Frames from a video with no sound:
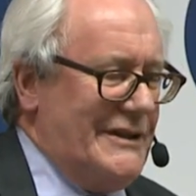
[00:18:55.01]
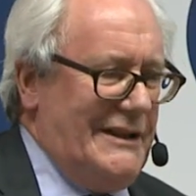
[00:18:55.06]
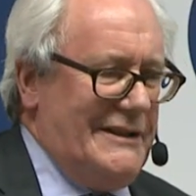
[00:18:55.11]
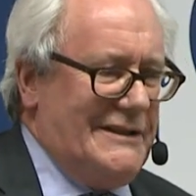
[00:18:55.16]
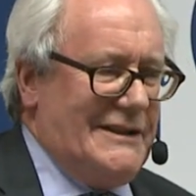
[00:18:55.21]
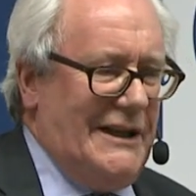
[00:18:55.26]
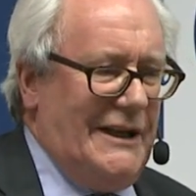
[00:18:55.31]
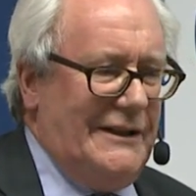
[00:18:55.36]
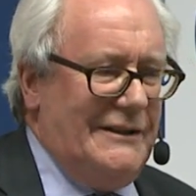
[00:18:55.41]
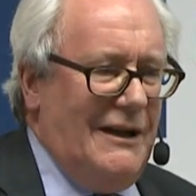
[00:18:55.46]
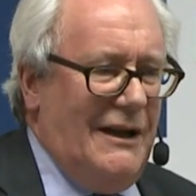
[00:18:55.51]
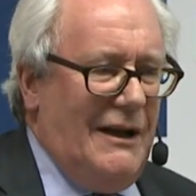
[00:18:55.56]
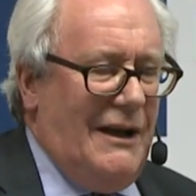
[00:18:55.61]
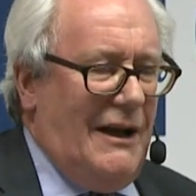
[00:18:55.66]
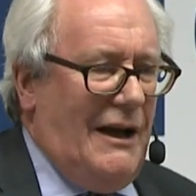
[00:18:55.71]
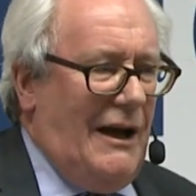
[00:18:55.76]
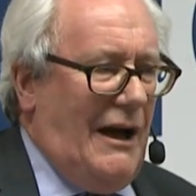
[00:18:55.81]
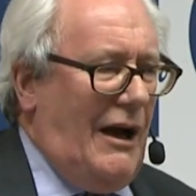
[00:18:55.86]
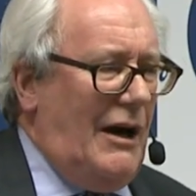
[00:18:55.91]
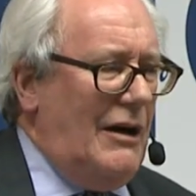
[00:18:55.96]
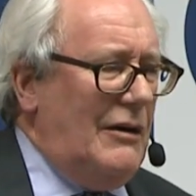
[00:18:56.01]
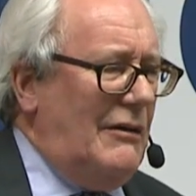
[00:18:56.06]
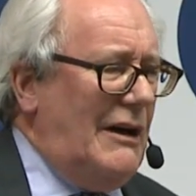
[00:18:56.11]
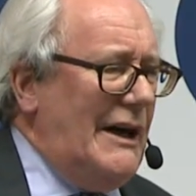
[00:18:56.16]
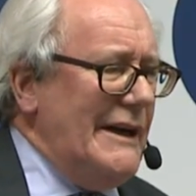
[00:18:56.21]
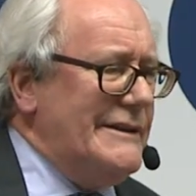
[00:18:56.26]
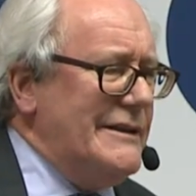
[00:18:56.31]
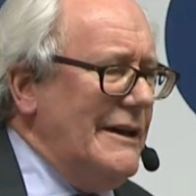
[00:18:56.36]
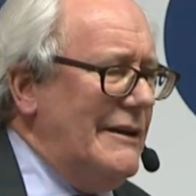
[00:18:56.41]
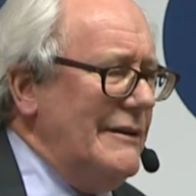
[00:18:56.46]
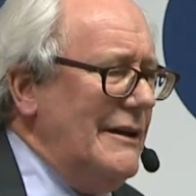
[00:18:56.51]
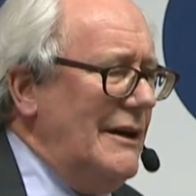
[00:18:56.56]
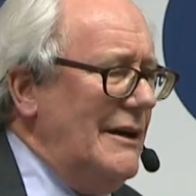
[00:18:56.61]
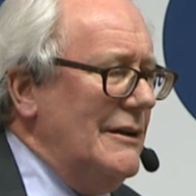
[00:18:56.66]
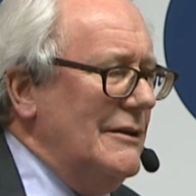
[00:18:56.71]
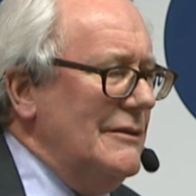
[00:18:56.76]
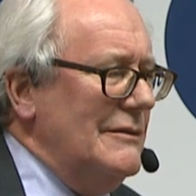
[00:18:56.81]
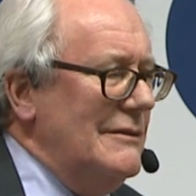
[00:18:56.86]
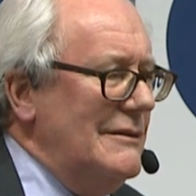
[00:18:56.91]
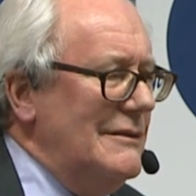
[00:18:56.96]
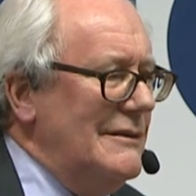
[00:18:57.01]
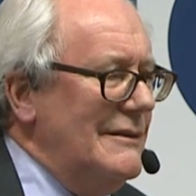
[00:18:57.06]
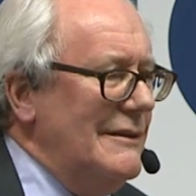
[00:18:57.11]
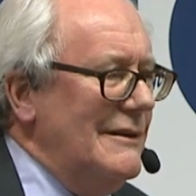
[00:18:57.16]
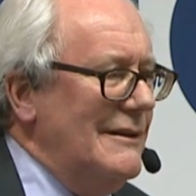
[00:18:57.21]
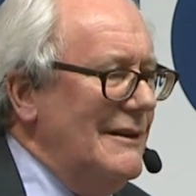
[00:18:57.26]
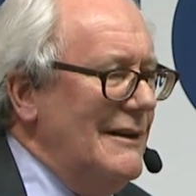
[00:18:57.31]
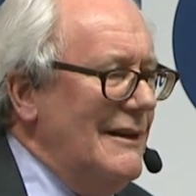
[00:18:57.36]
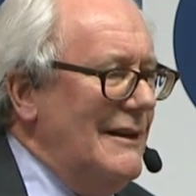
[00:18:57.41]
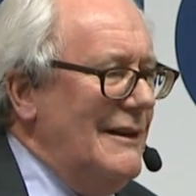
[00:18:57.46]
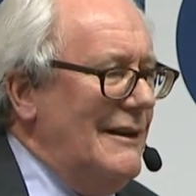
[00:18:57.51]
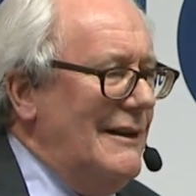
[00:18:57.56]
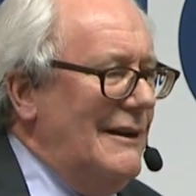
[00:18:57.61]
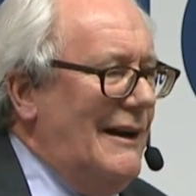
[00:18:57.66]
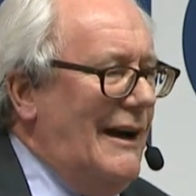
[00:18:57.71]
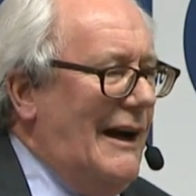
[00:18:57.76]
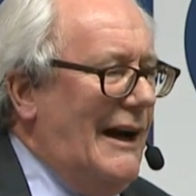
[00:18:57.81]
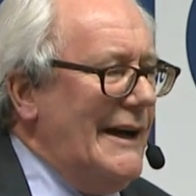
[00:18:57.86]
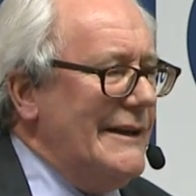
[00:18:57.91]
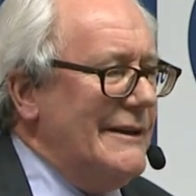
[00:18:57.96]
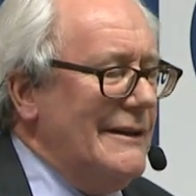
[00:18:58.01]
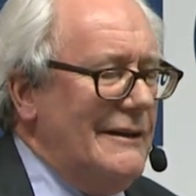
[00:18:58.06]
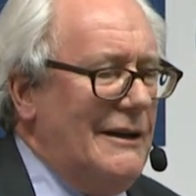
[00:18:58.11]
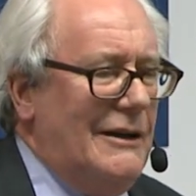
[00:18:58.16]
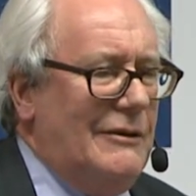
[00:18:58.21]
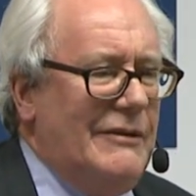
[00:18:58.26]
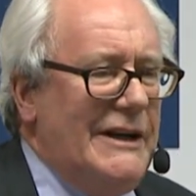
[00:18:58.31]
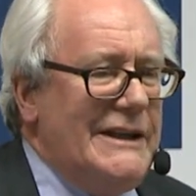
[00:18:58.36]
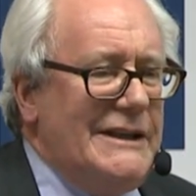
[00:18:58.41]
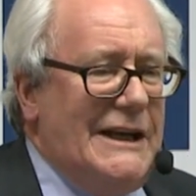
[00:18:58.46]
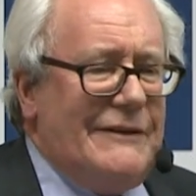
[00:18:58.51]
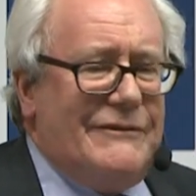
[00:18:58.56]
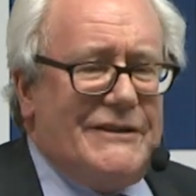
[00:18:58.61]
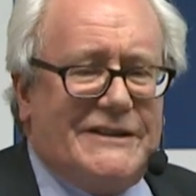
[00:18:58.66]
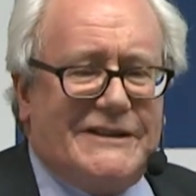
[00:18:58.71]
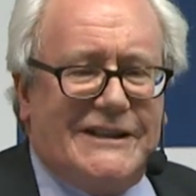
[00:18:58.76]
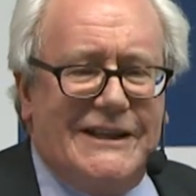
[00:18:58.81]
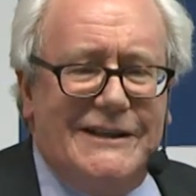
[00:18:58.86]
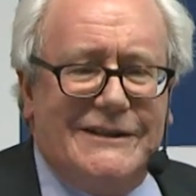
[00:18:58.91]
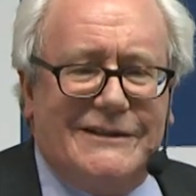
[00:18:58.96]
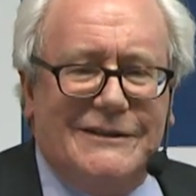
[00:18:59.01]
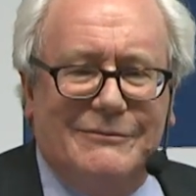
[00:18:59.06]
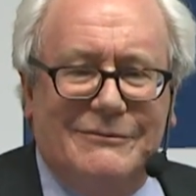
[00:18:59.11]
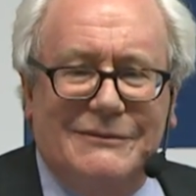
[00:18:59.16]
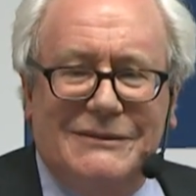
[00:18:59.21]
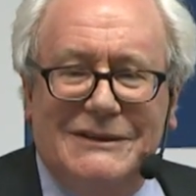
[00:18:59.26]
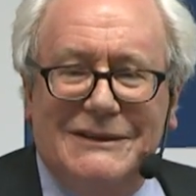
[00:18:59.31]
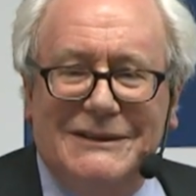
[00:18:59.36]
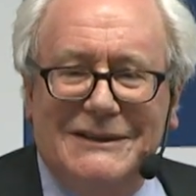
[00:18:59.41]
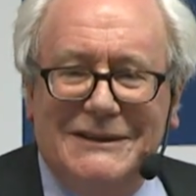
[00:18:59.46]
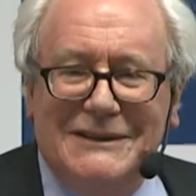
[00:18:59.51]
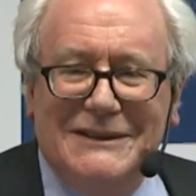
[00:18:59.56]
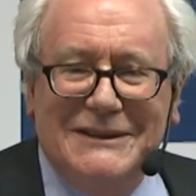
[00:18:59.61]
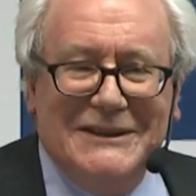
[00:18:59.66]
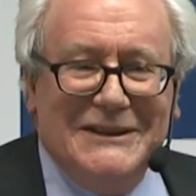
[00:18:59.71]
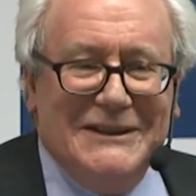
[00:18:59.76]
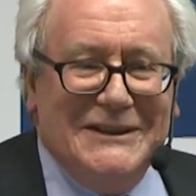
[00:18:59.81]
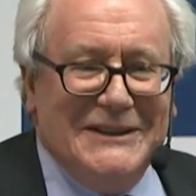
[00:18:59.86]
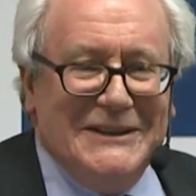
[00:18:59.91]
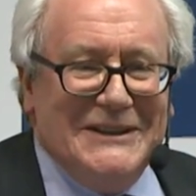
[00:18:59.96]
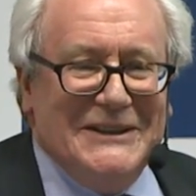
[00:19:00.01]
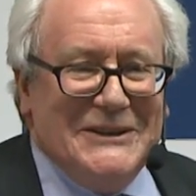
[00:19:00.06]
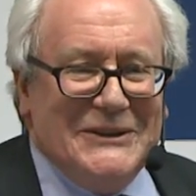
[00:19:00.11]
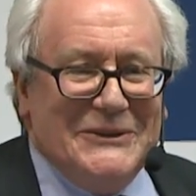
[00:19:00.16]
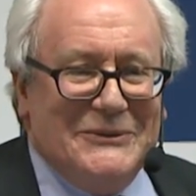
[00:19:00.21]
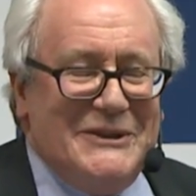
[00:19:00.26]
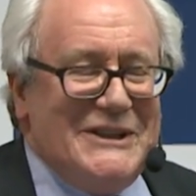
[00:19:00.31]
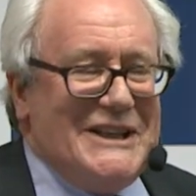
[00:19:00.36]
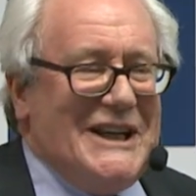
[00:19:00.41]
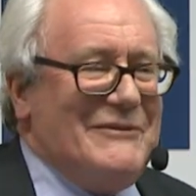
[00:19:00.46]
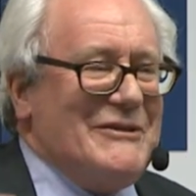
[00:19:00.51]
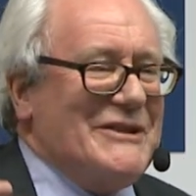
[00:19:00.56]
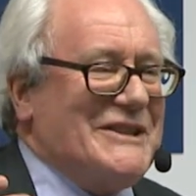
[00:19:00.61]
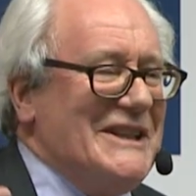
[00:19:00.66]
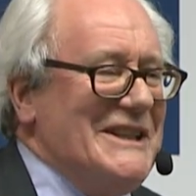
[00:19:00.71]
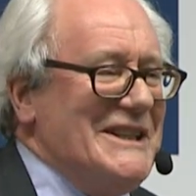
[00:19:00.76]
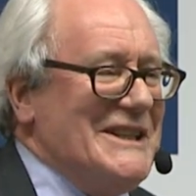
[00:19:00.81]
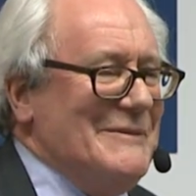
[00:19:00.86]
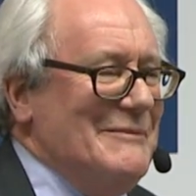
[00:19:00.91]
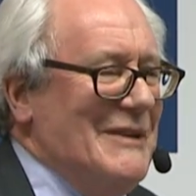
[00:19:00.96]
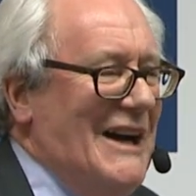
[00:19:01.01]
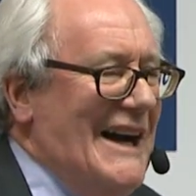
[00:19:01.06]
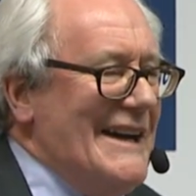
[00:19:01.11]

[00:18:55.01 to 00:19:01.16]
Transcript: He said, oh, I don't know. I don't know. We never see them. We never see them.